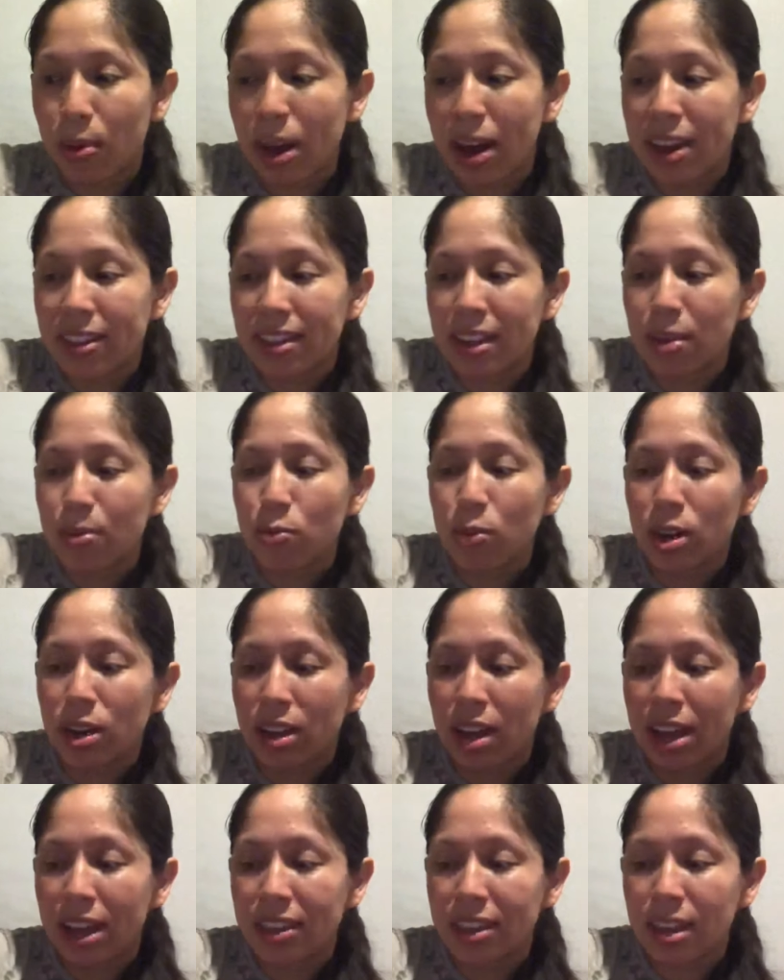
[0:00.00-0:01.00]
I think
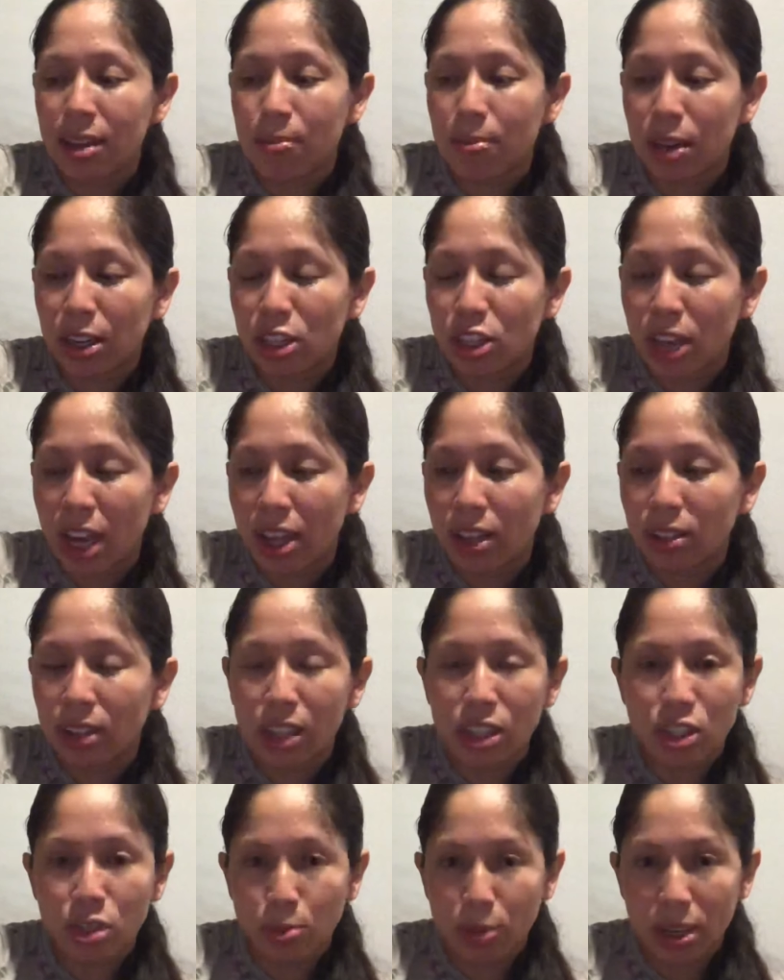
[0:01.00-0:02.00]
my child, I
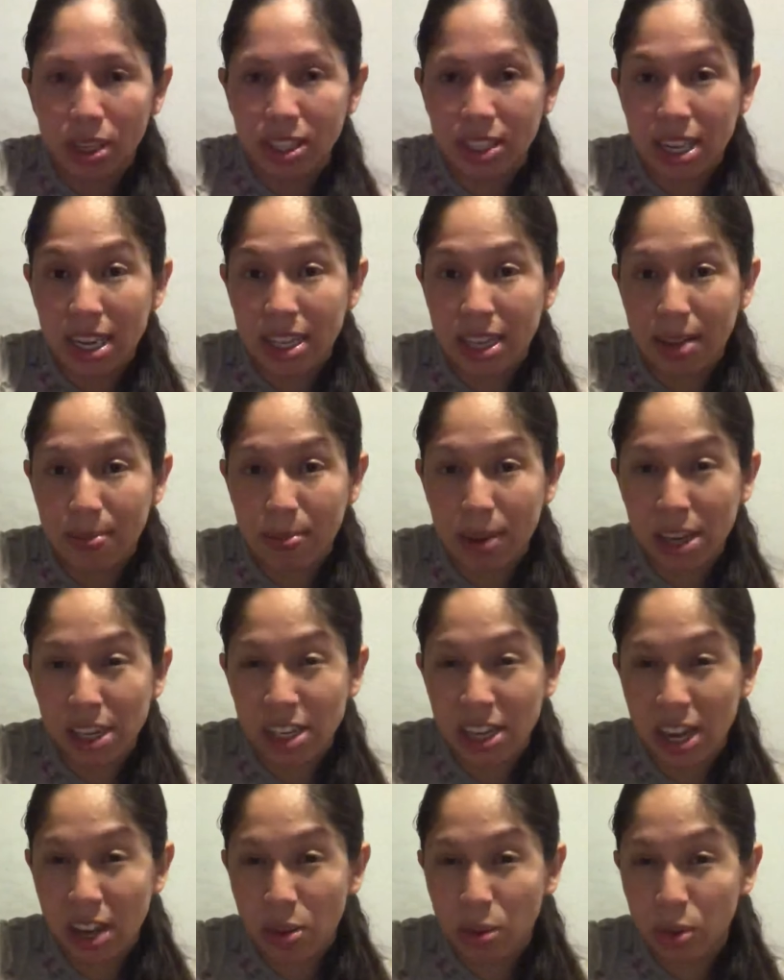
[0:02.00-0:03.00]
just want to say that my
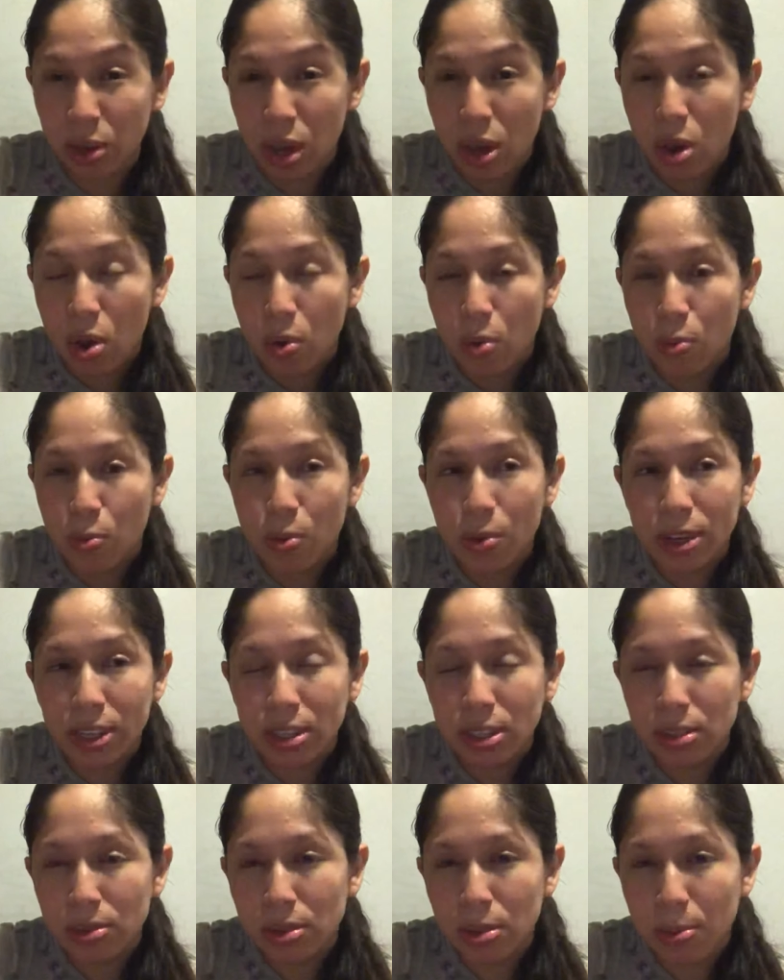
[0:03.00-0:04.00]
child was
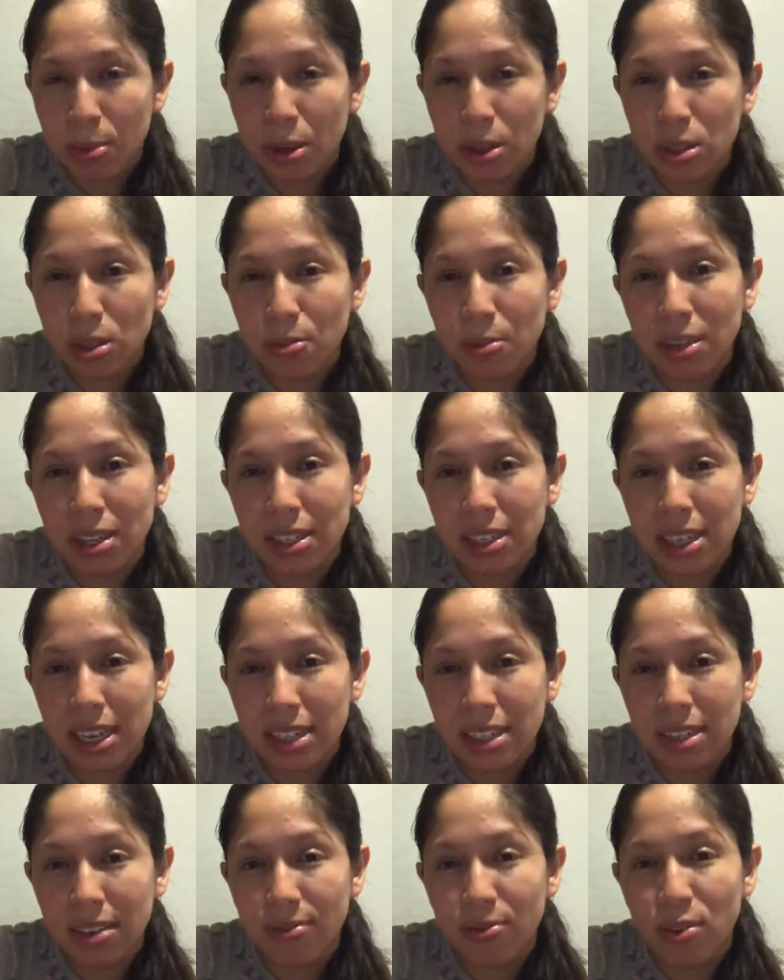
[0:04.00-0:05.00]
supposed to be
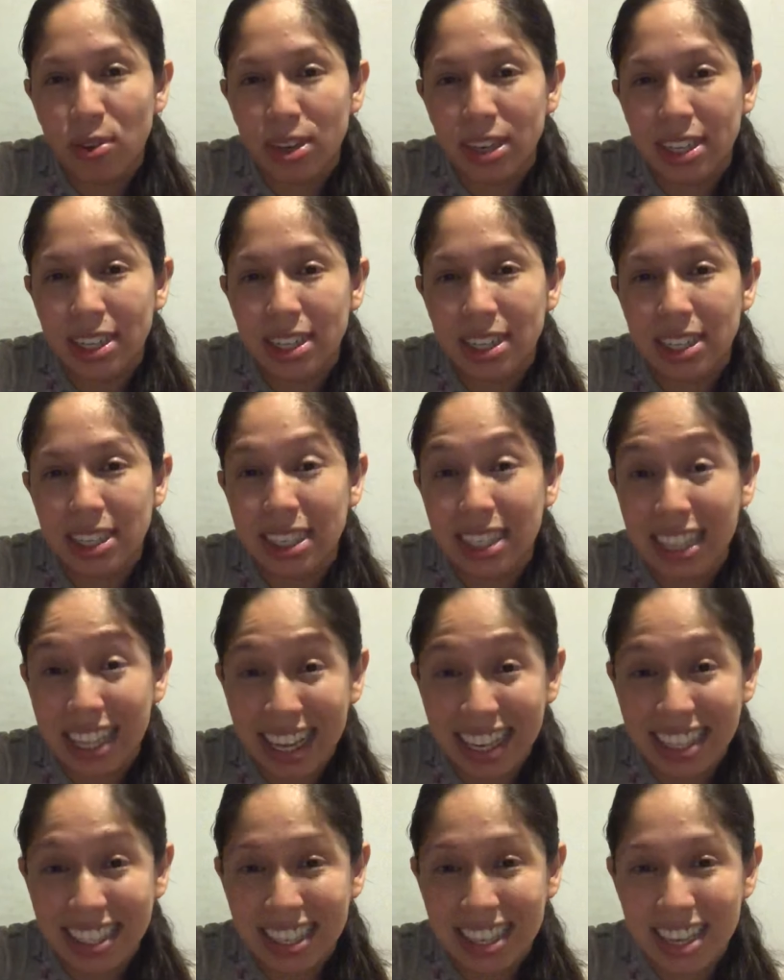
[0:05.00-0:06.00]
tested for
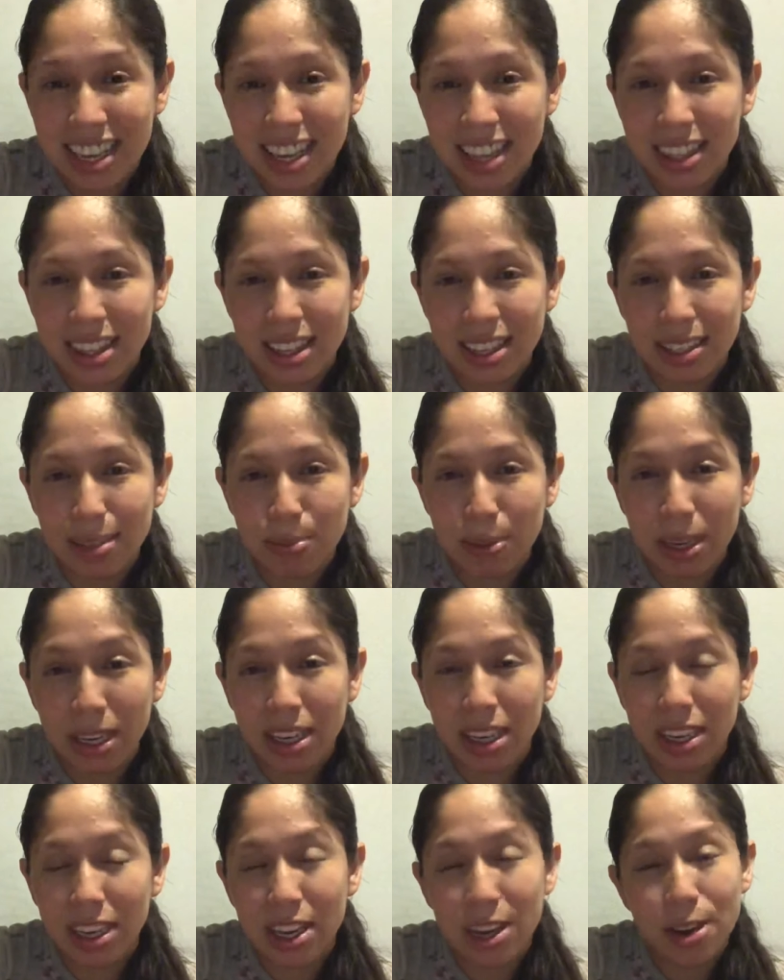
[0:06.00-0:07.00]
dyslexia this
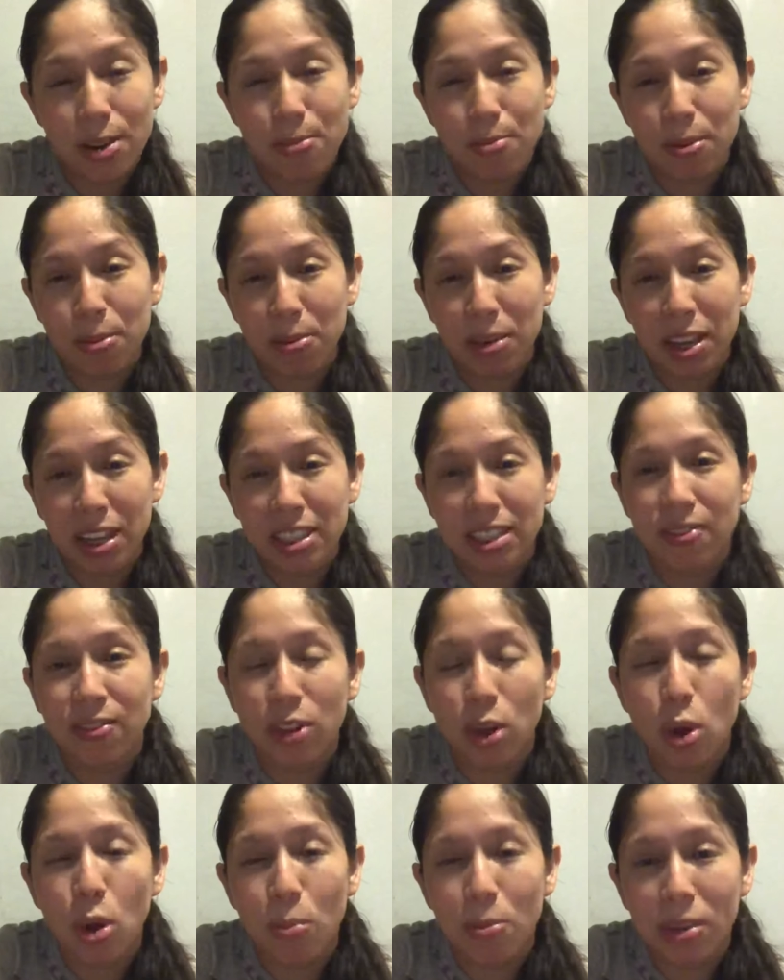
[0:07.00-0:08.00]
beginning year, but because of
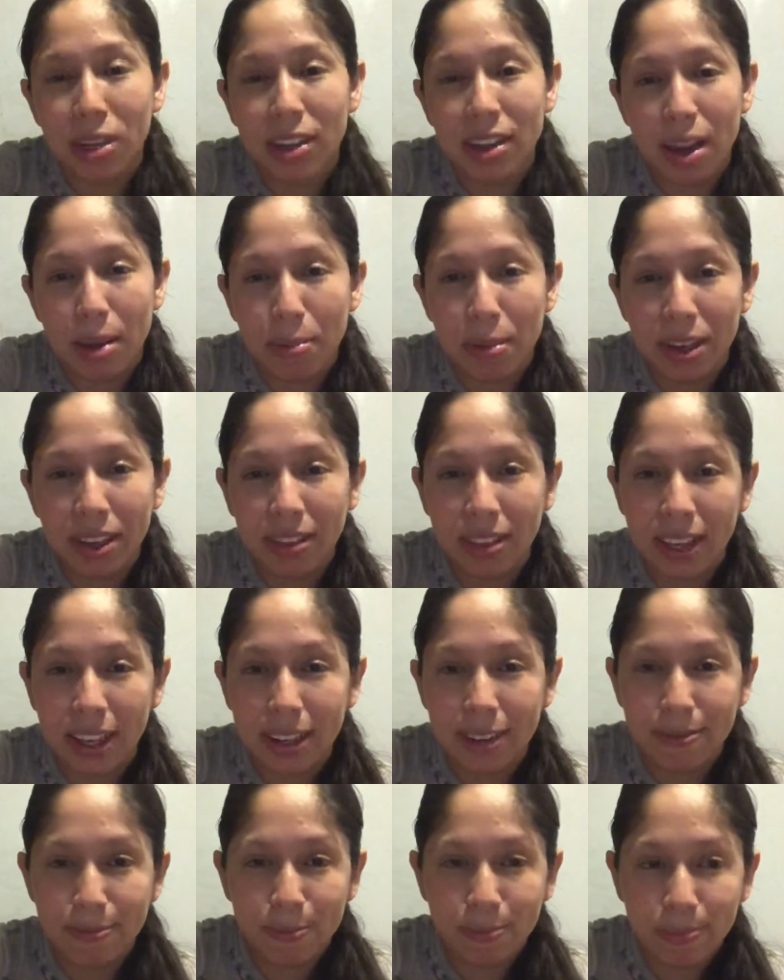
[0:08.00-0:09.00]
the whole pandemic,
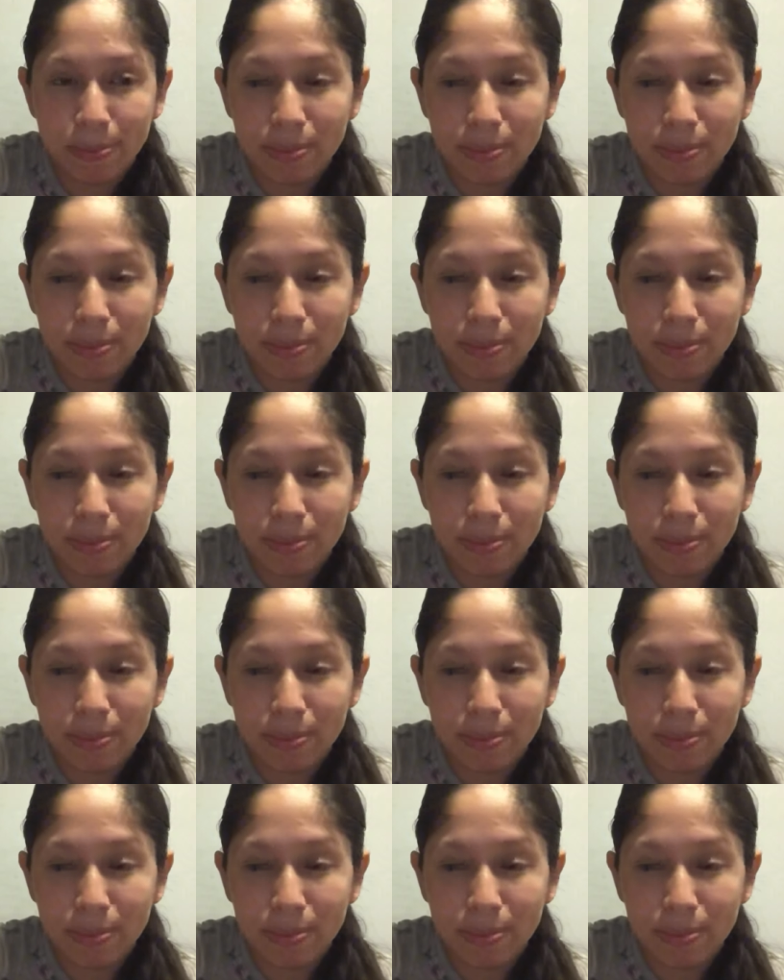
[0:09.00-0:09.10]
then